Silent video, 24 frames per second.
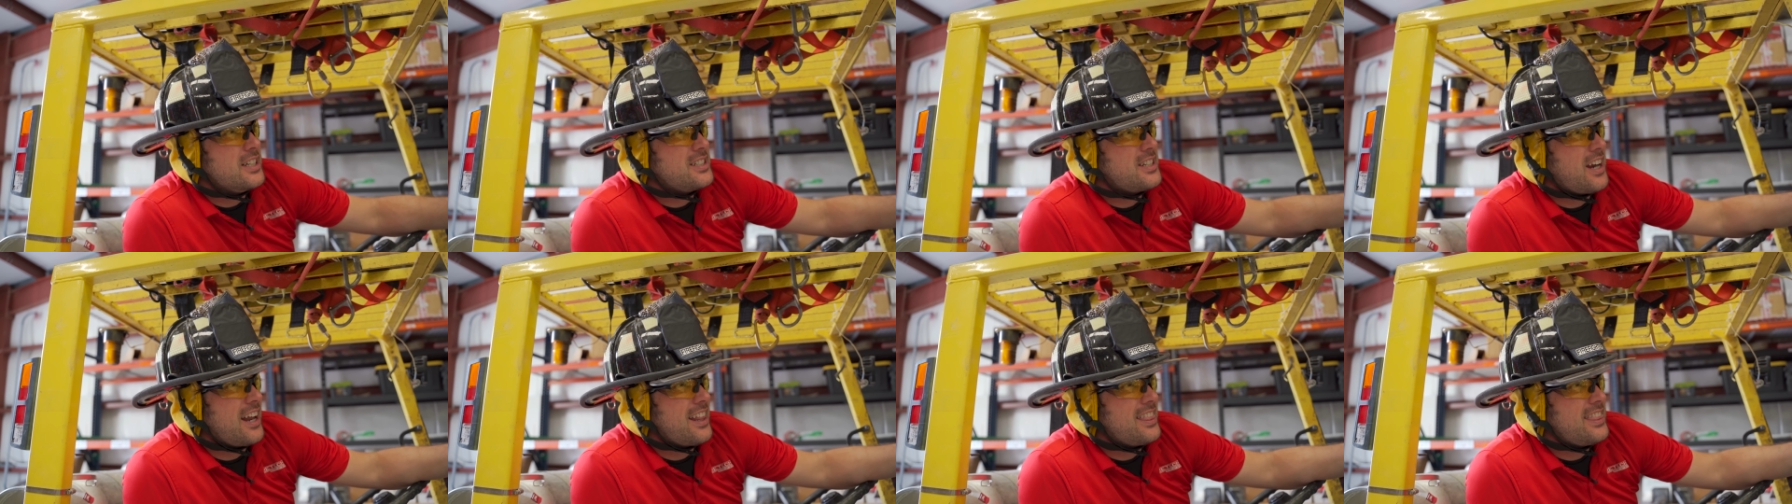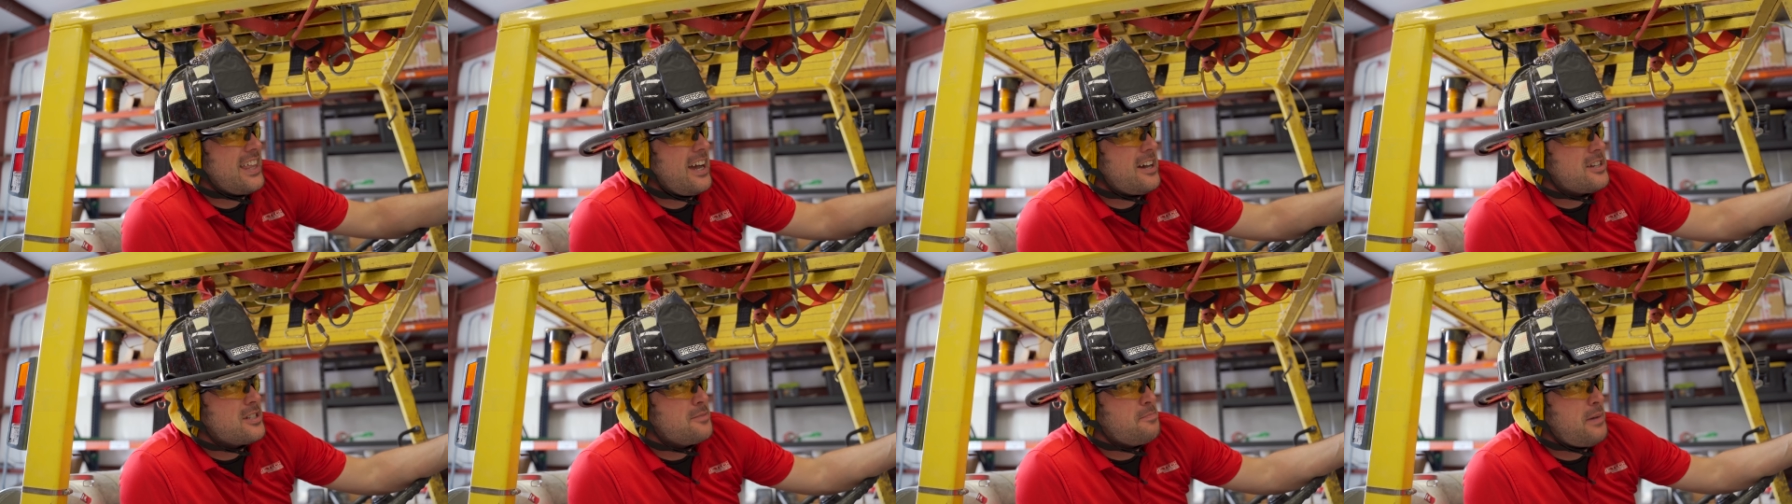It's got one
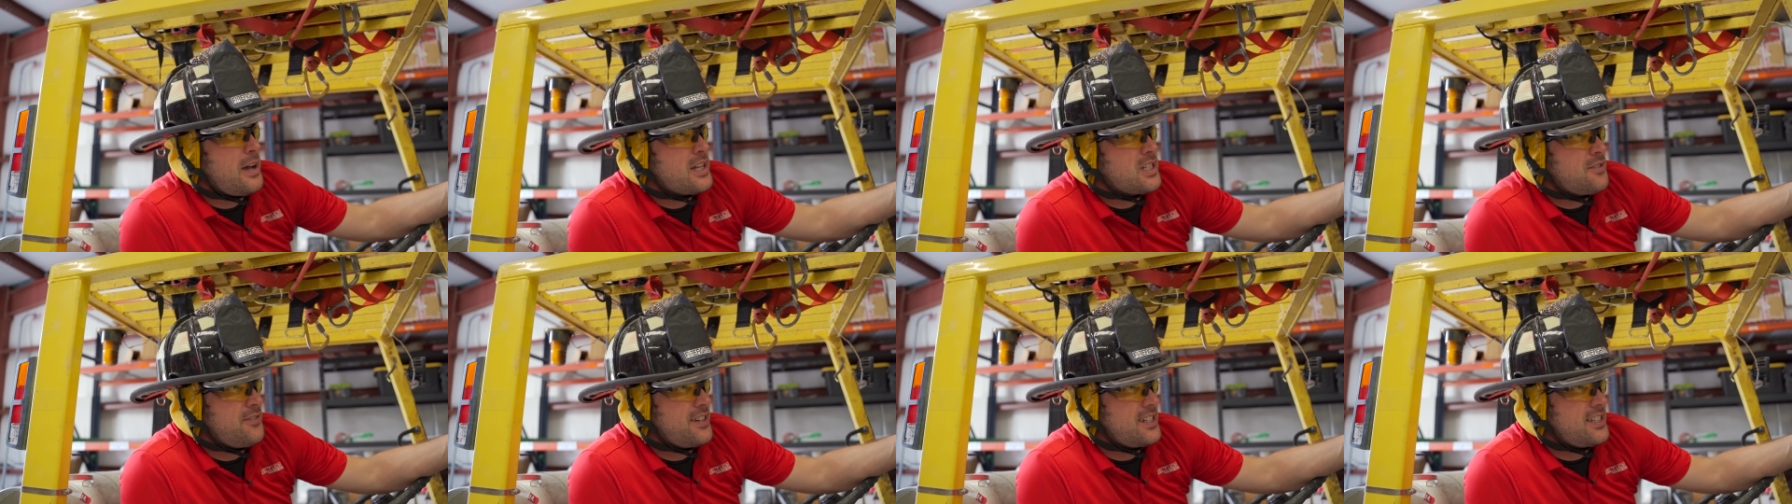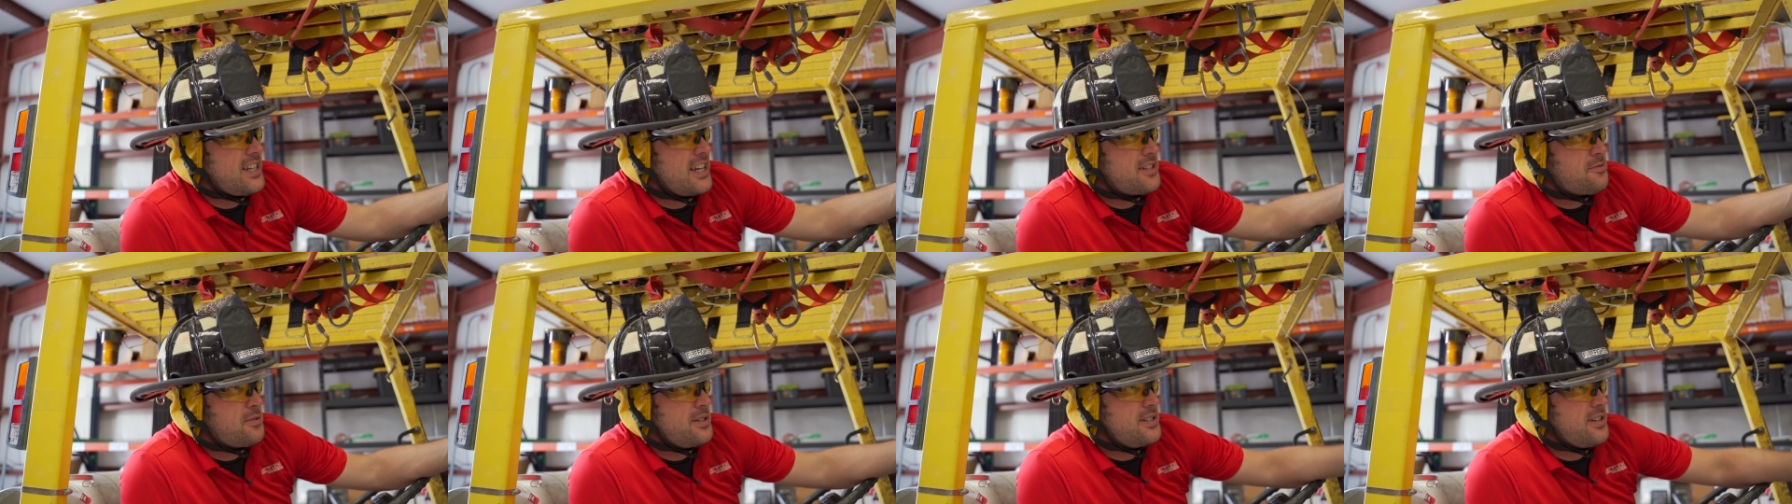thousand pounds of
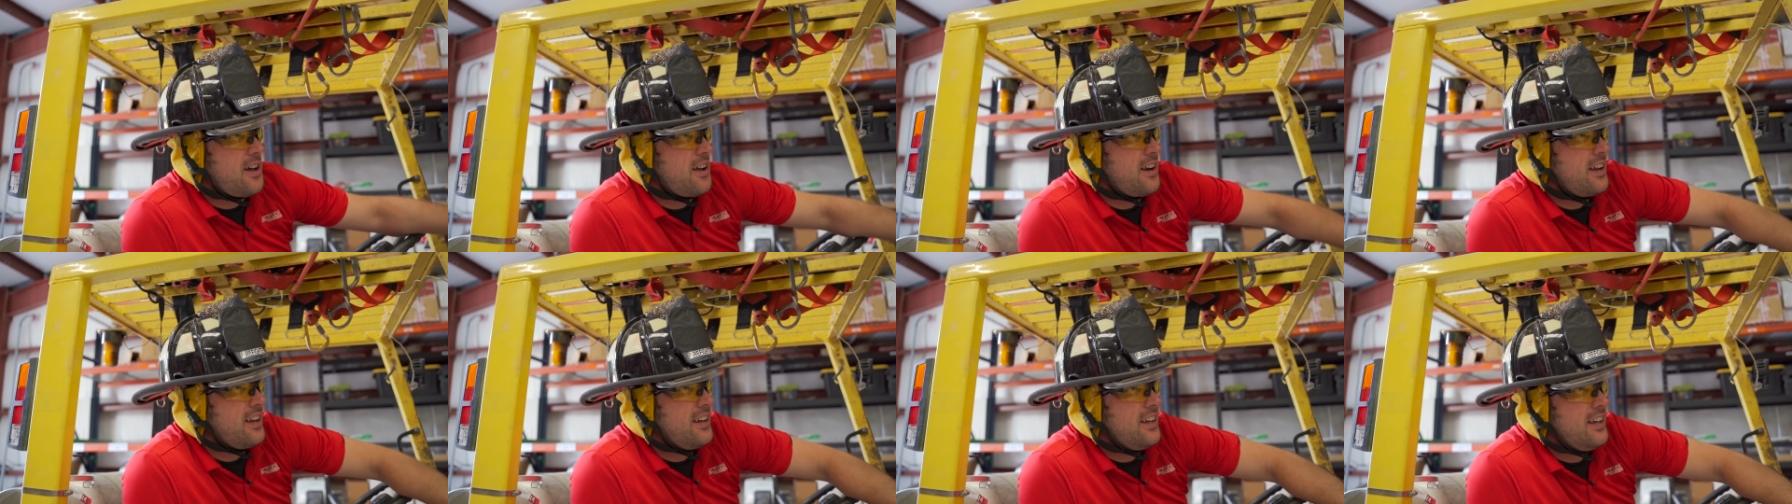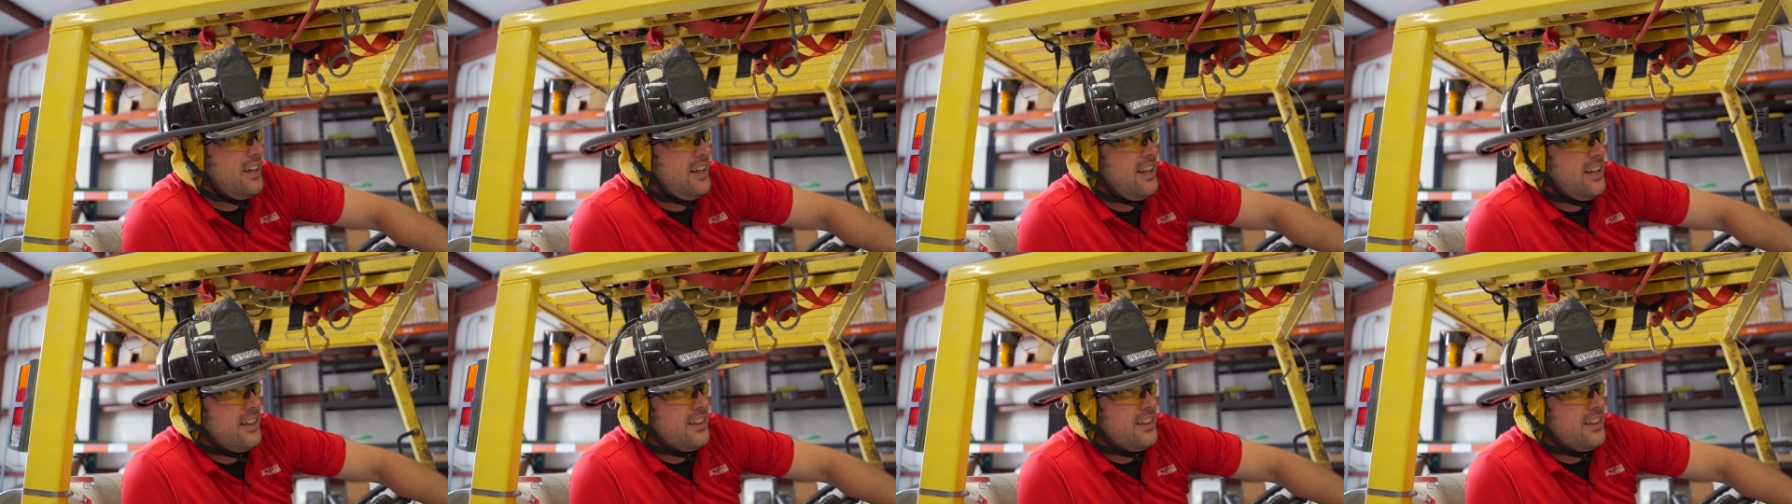accessories on it.